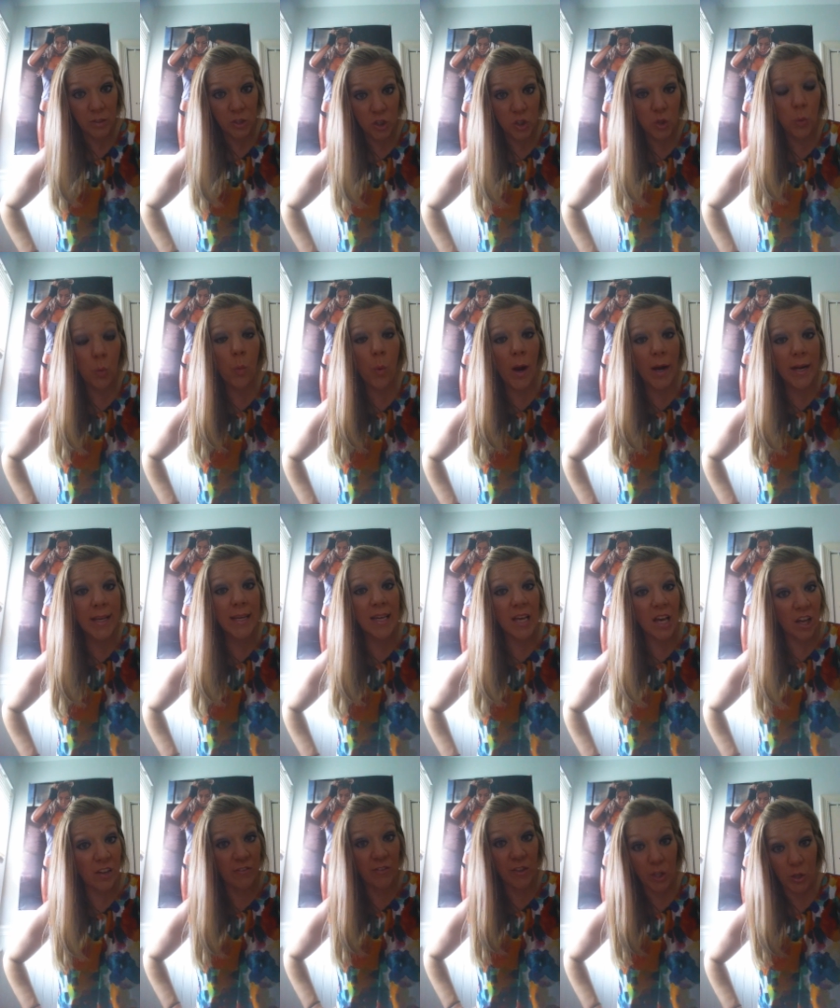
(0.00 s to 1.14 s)
20
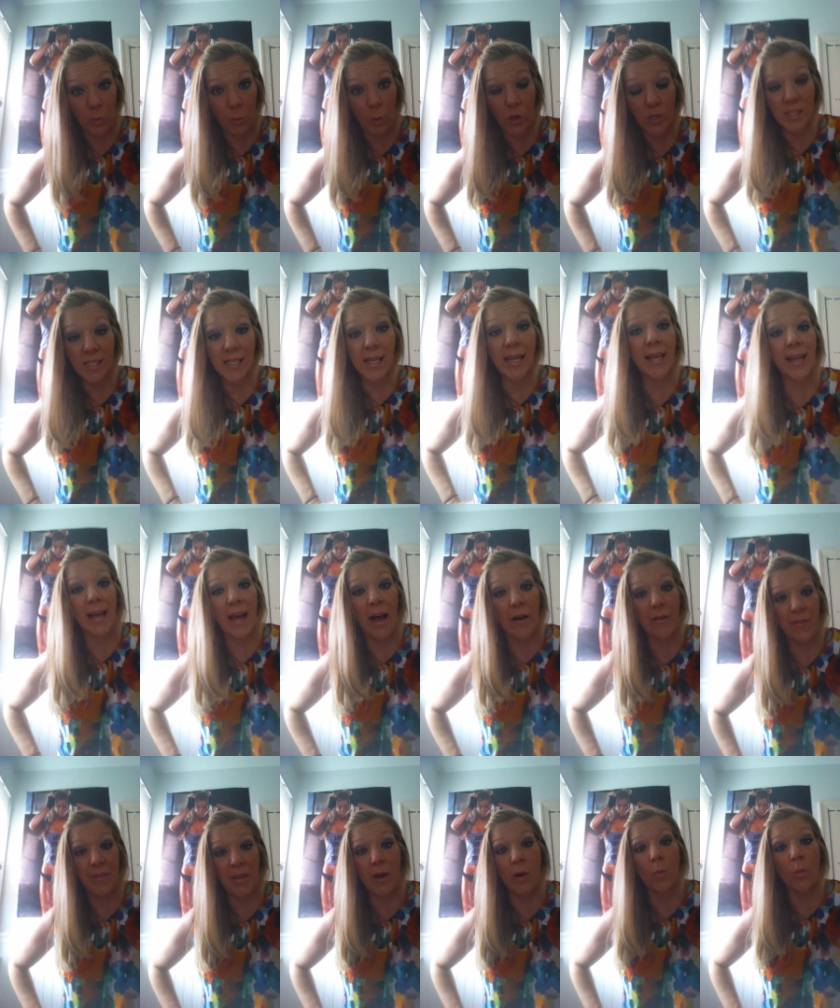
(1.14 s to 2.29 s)
of you are sitting
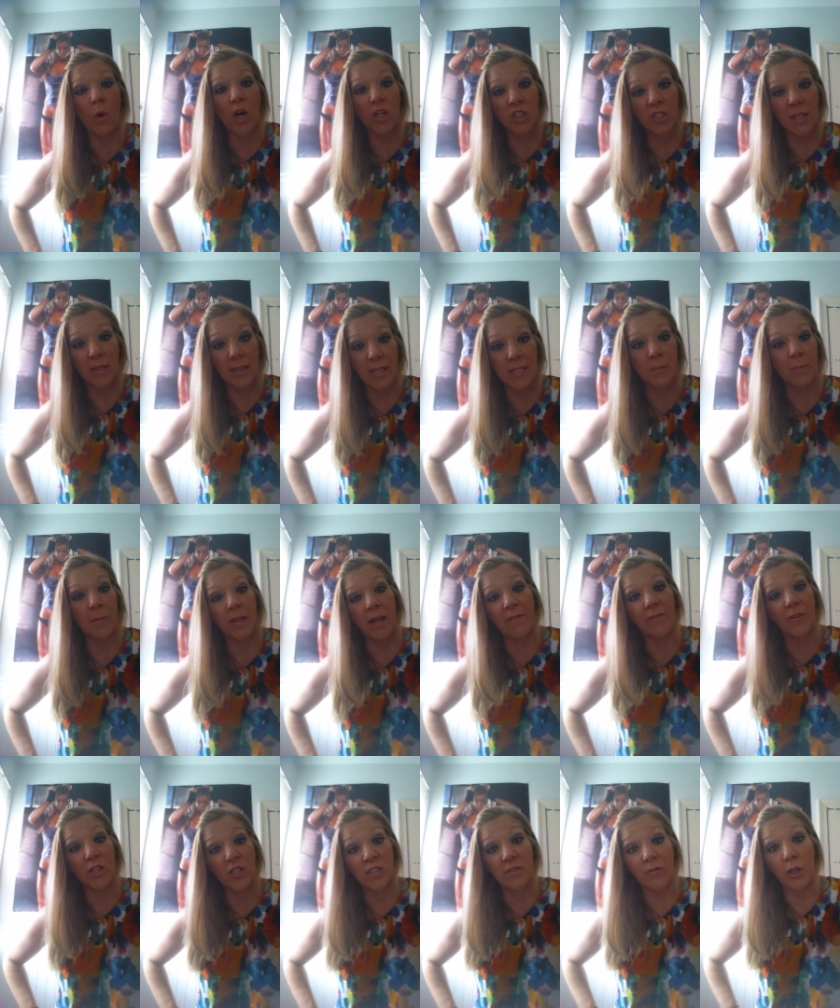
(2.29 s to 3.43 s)
out there watching this. Be like,
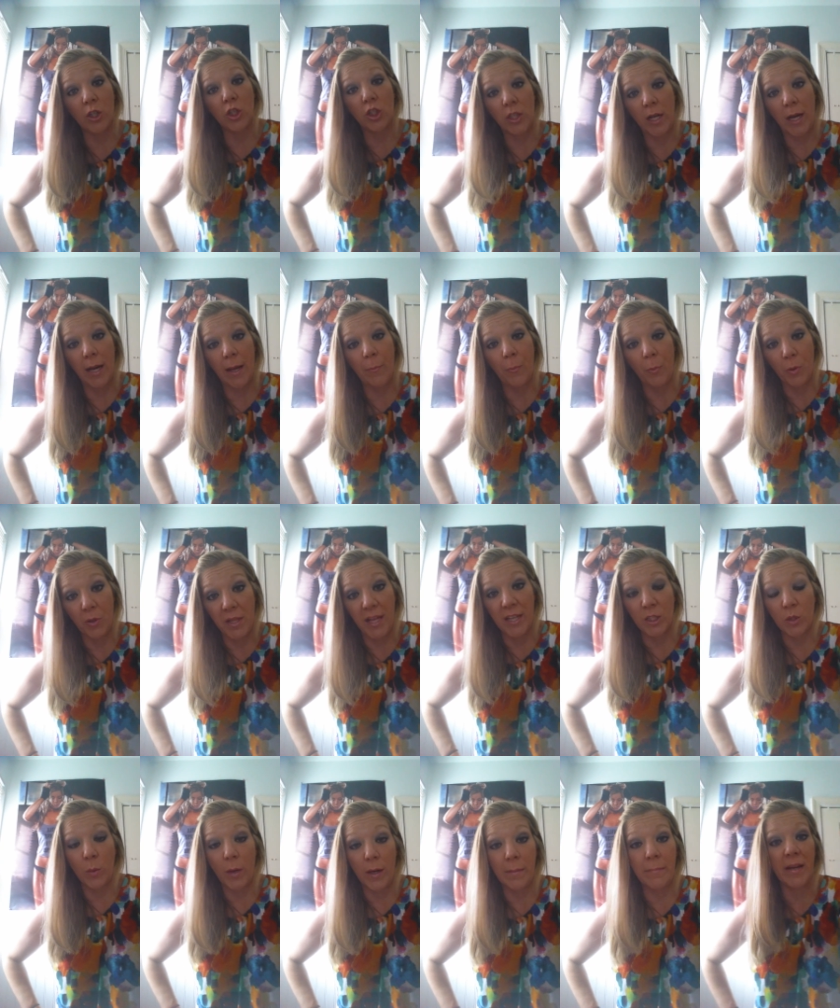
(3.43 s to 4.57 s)
first of all, shut up. We're
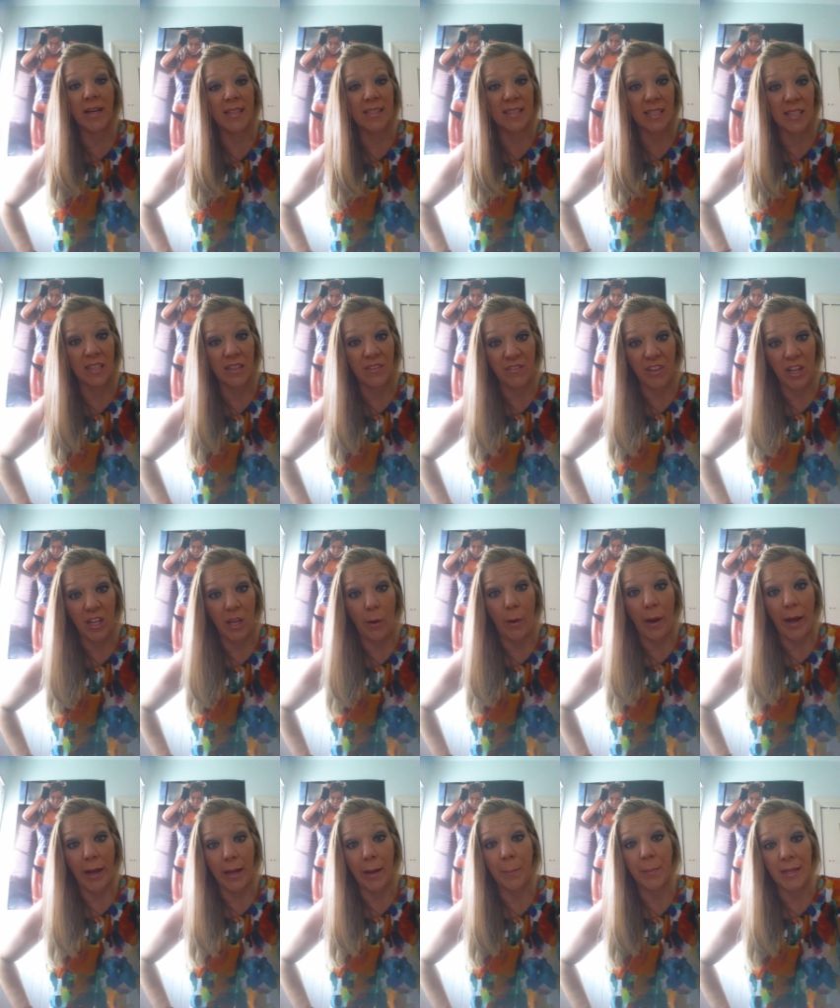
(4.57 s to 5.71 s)
like 20 minutes into the video.
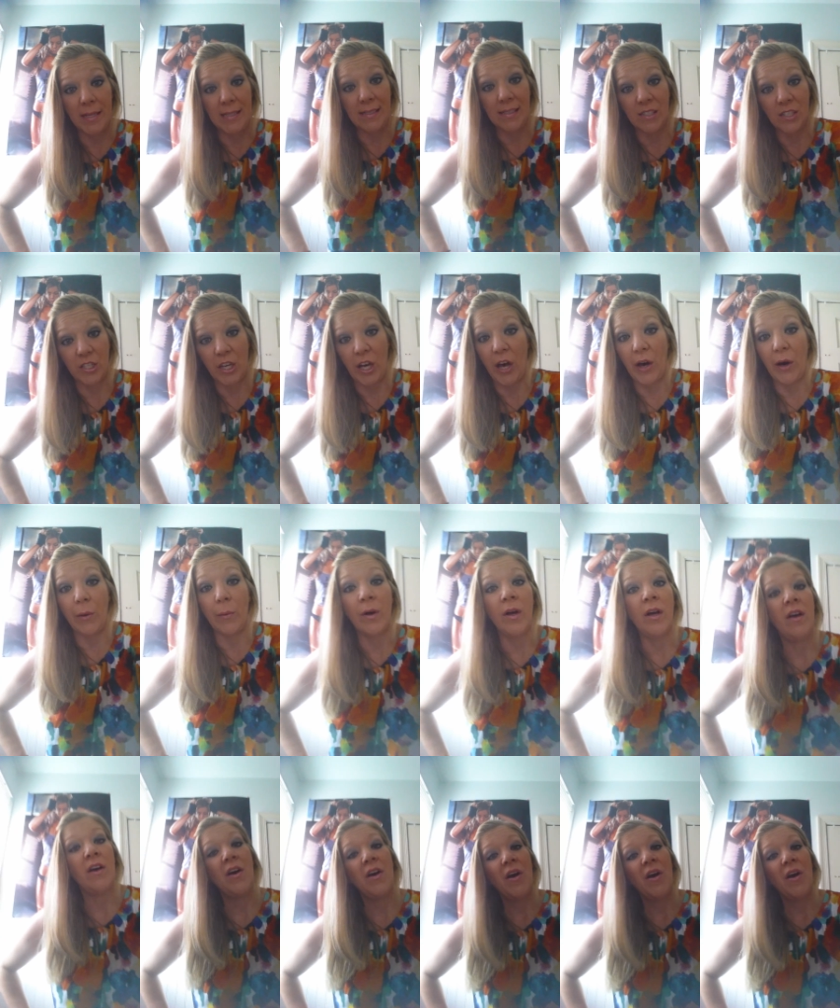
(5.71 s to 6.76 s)
I got places to go,